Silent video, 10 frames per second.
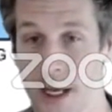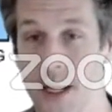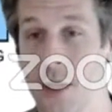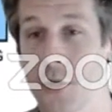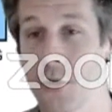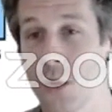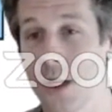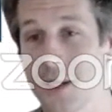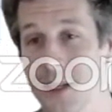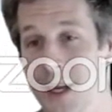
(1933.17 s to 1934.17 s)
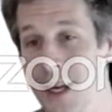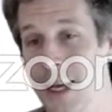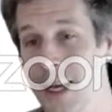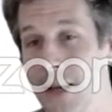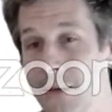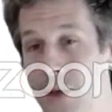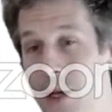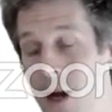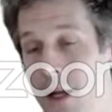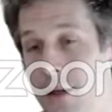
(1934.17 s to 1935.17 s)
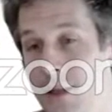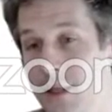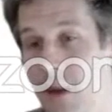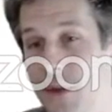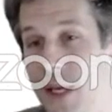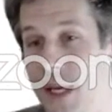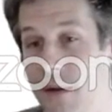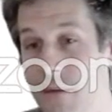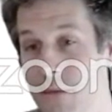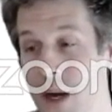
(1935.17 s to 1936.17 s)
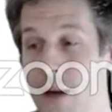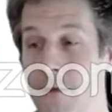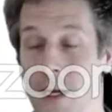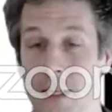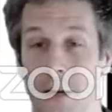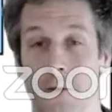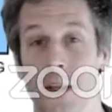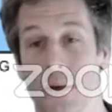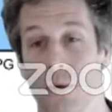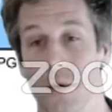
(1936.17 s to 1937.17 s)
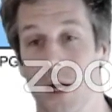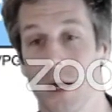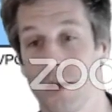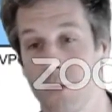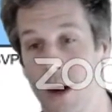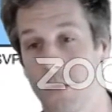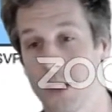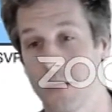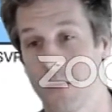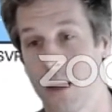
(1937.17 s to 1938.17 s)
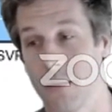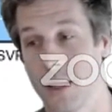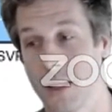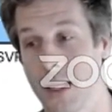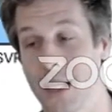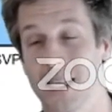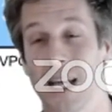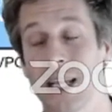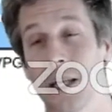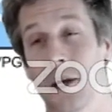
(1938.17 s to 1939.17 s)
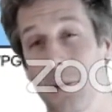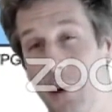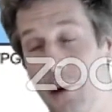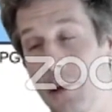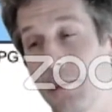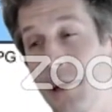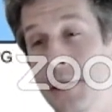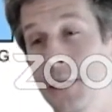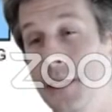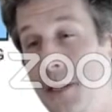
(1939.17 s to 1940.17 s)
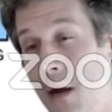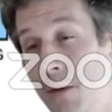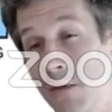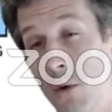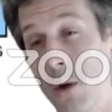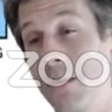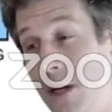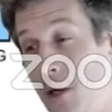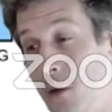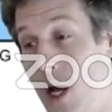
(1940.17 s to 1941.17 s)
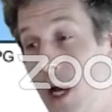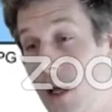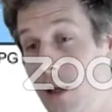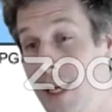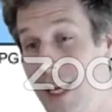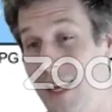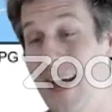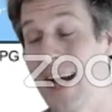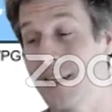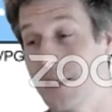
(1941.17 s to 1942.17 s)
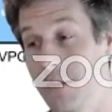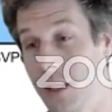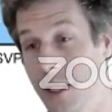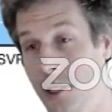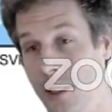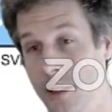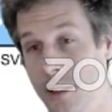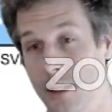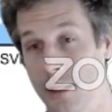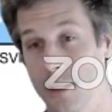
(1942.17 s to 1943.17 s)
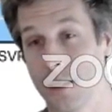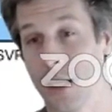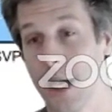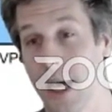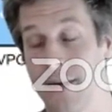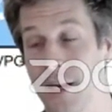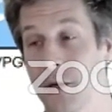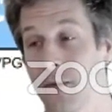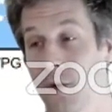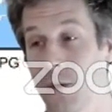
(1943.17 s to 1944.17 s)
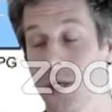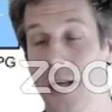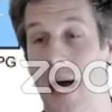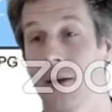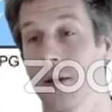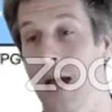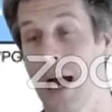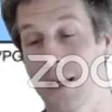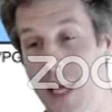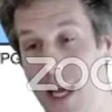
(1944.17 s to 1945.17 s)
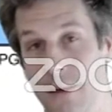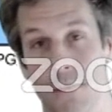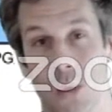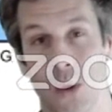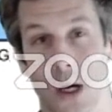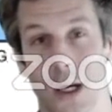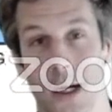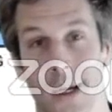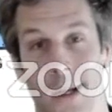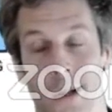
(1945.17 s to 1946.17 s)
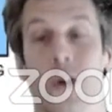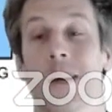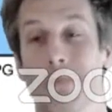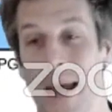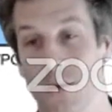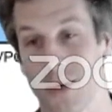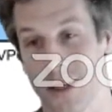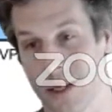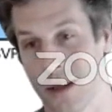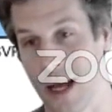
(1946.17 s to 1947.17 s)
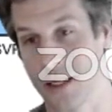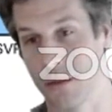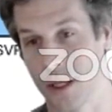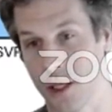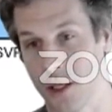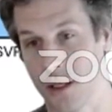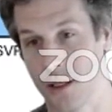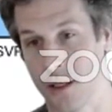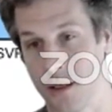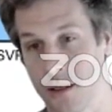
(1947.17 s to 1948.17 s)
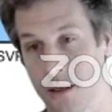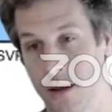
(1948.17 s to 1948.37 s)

In other words, if we got something very, very different than what we got in the reference environment, it's likely that our policy is not performing very well in that simulation instance, and therefore we should allocate more learning bandwidth to that simulation instance.